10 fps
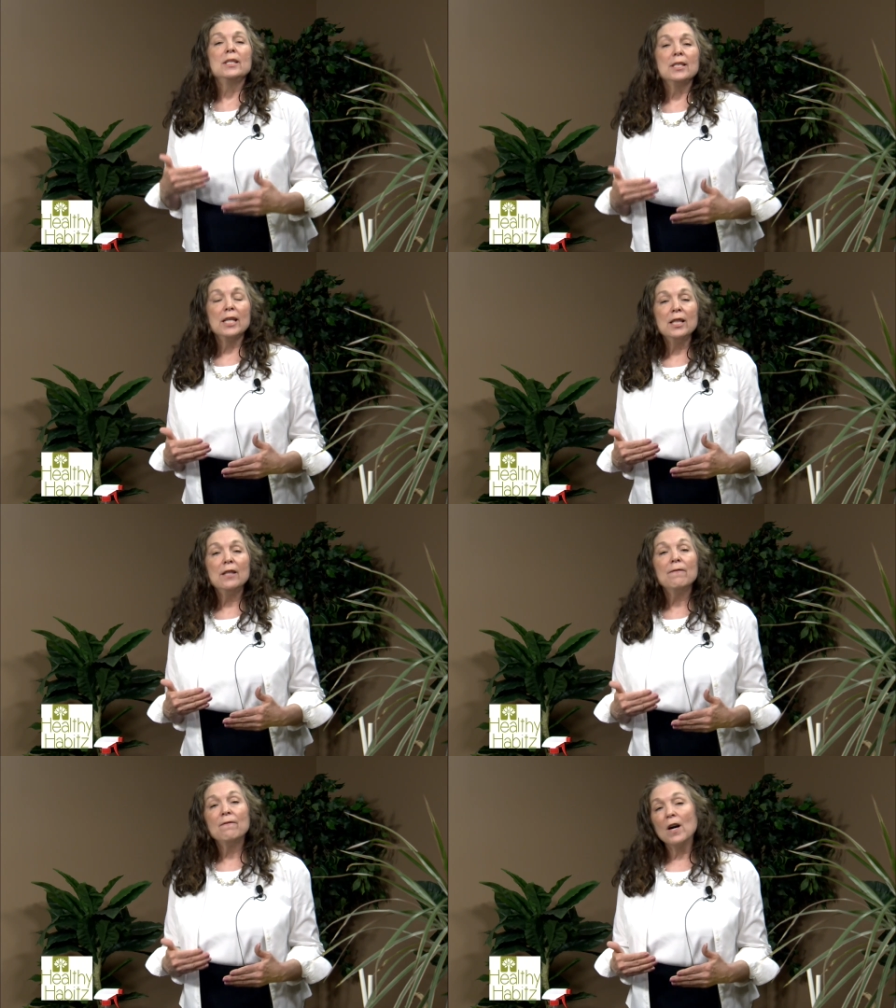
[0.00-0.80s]
did
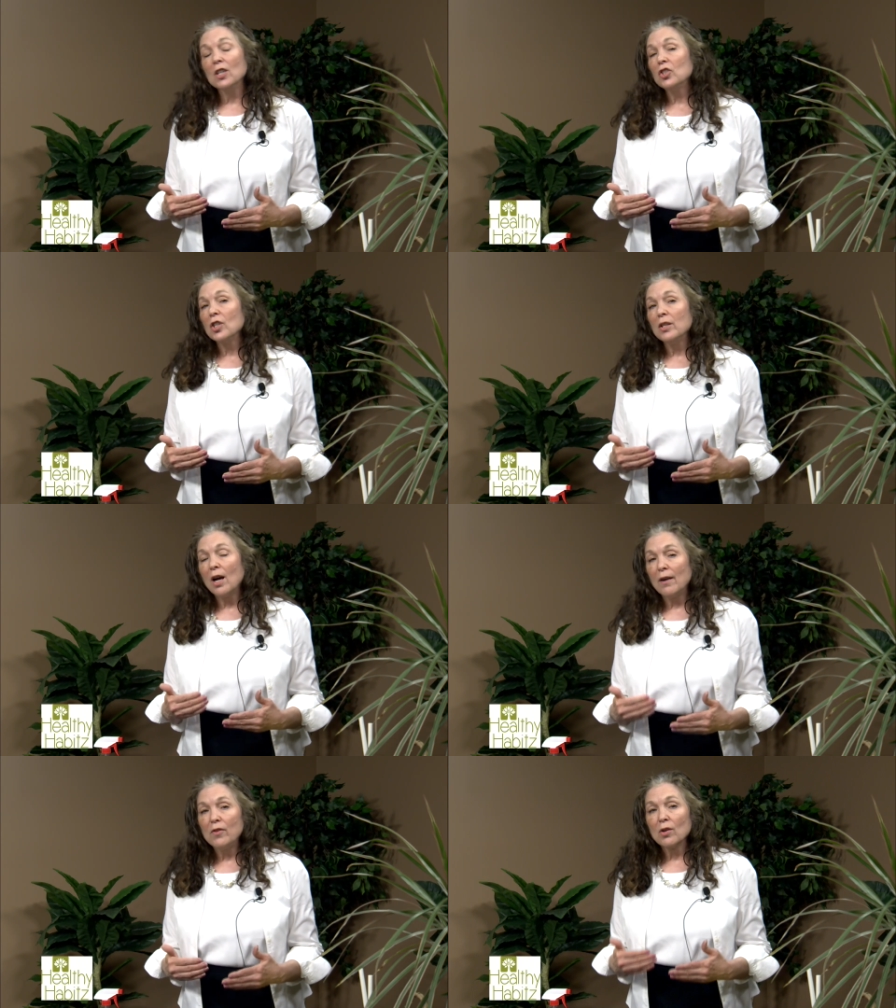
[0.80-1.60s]
the function
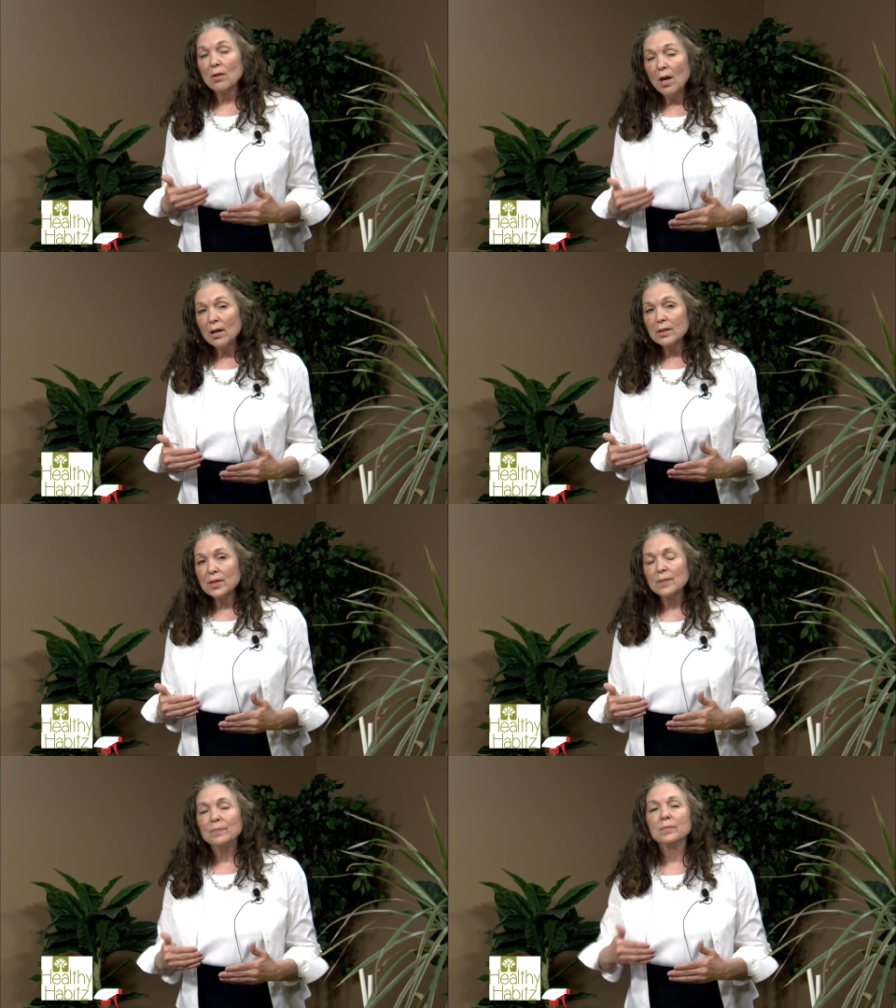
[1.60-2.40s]
of your
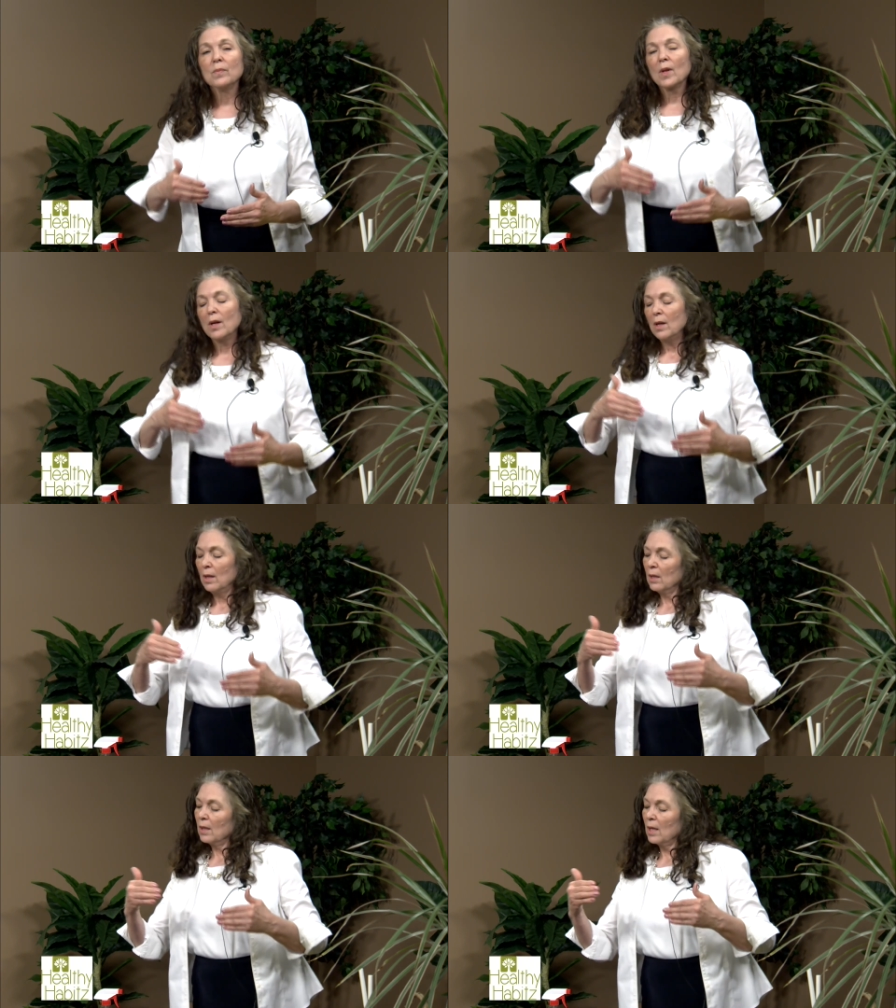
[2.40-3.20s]
lungs.
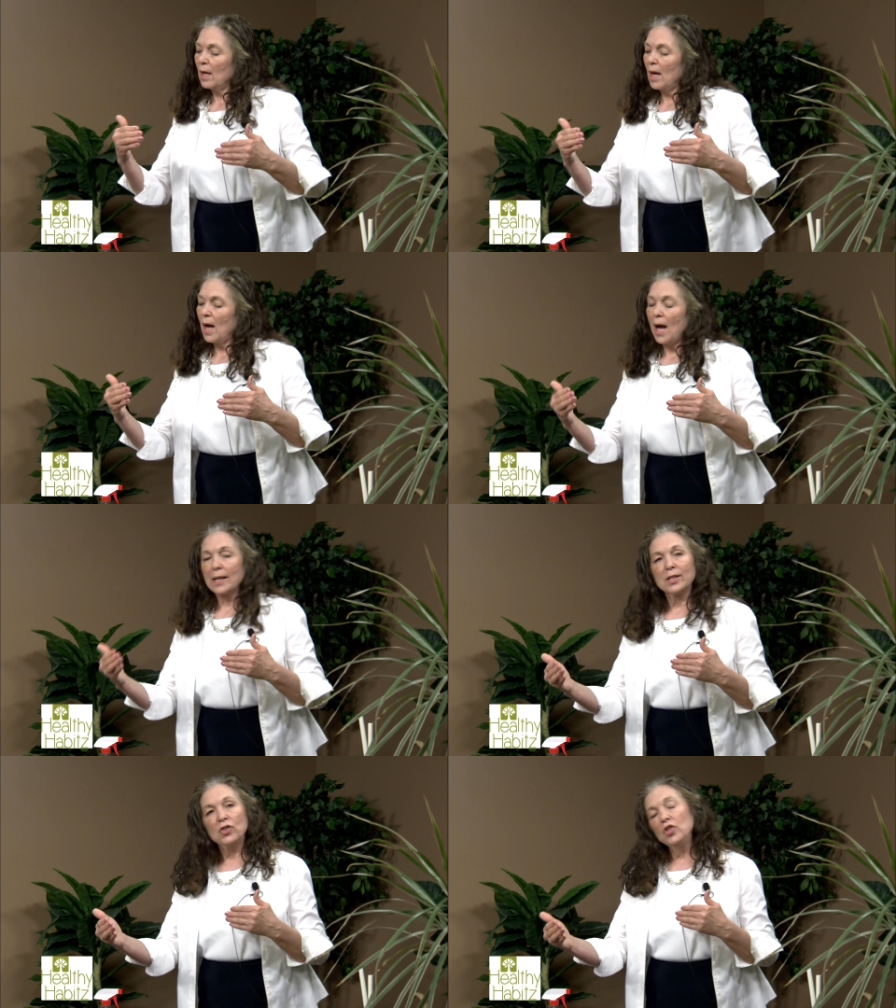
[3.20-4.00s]

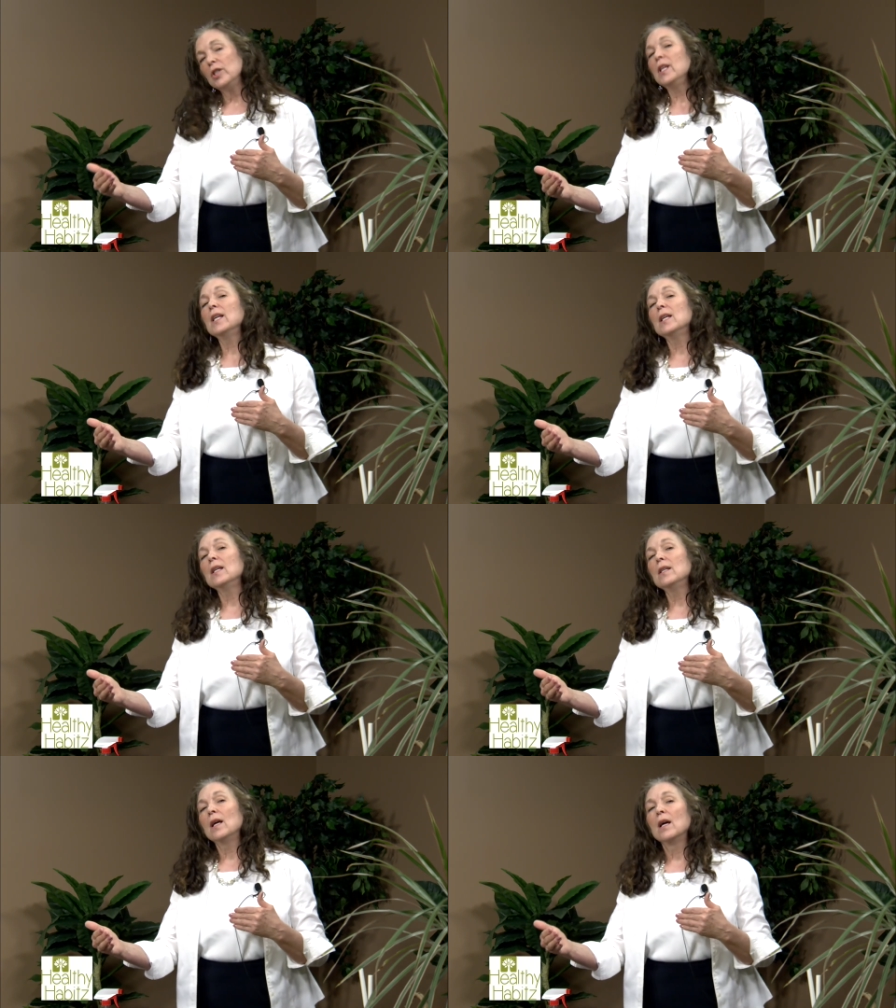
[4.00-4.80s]
Oxygen
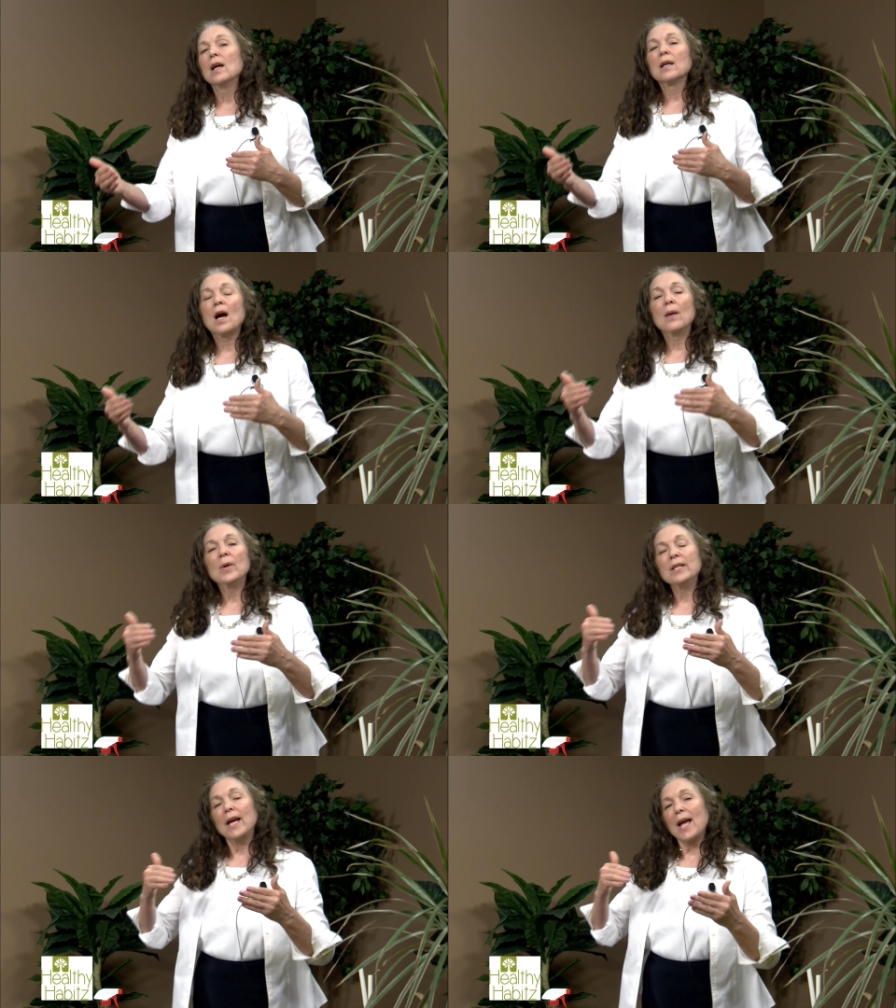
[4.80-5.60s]
in,
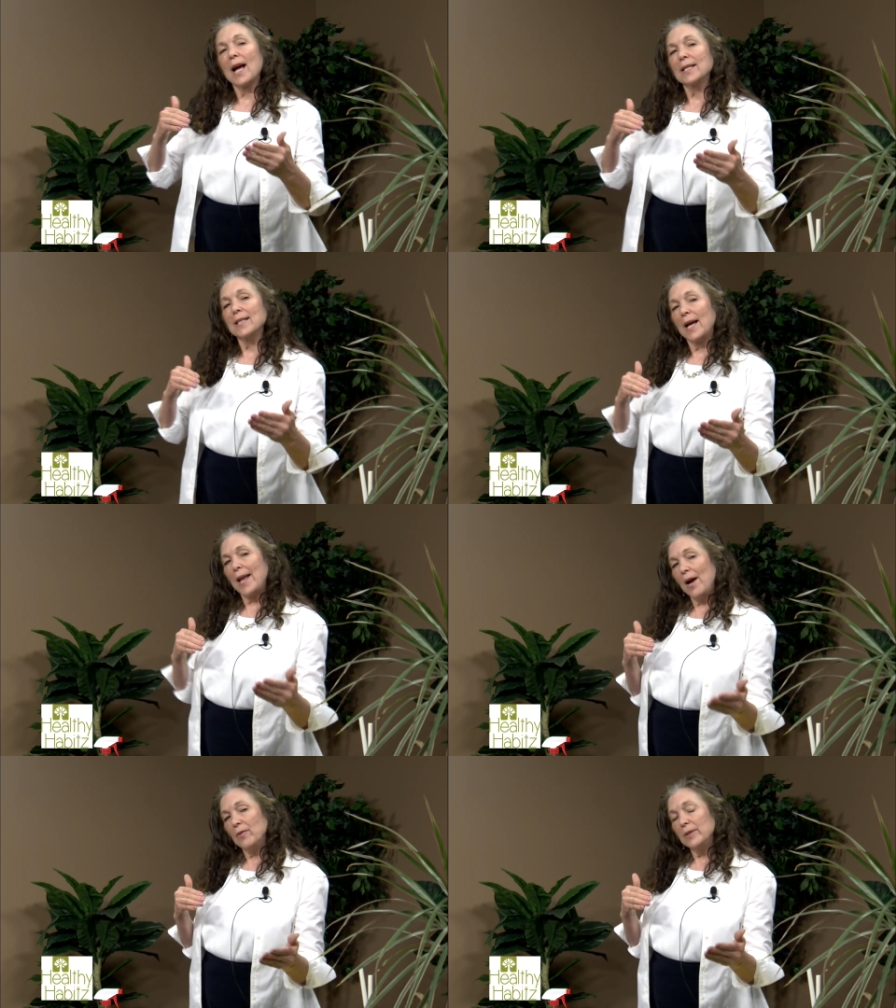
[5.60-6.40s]
carbon
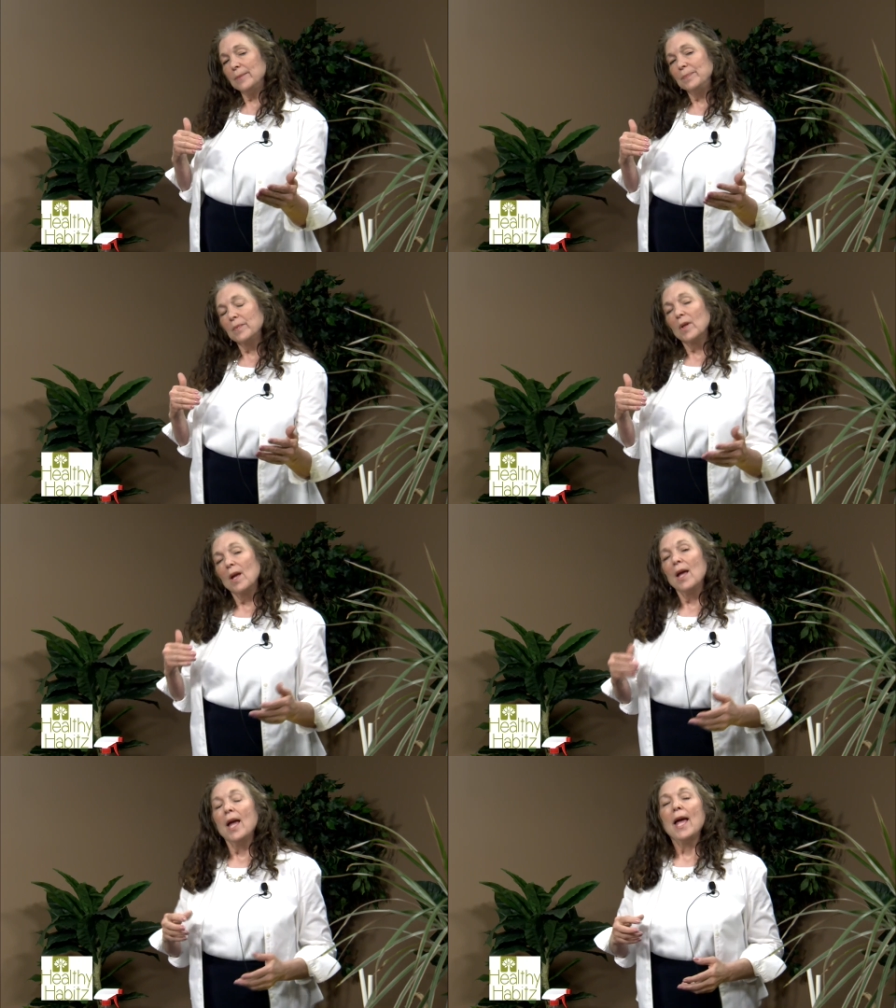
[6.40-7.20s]
dioxide out.
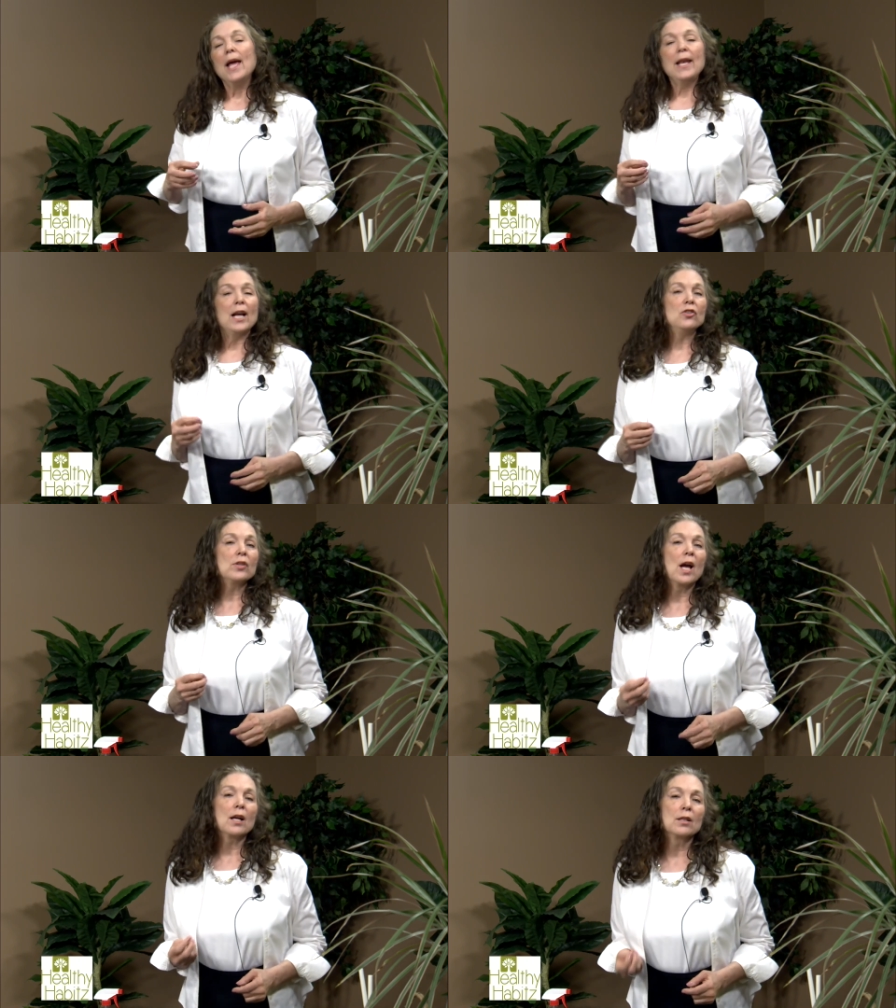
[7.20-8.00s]
And as
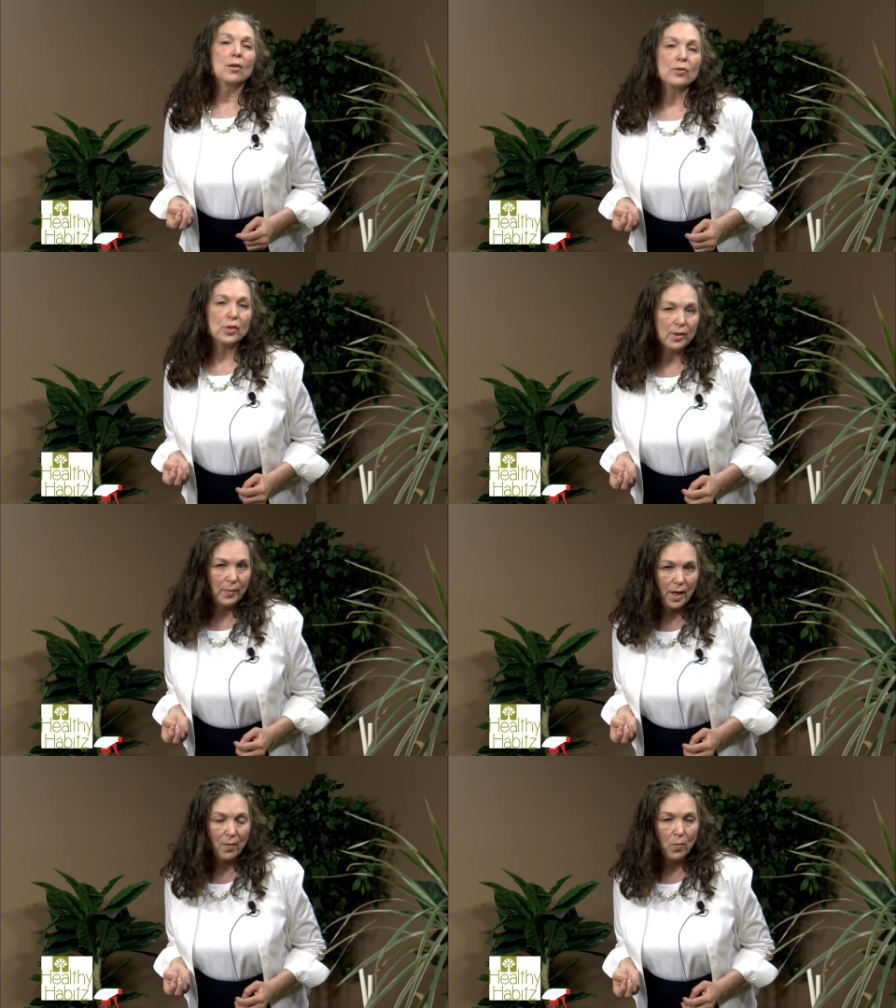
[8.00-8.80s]
you got closer to being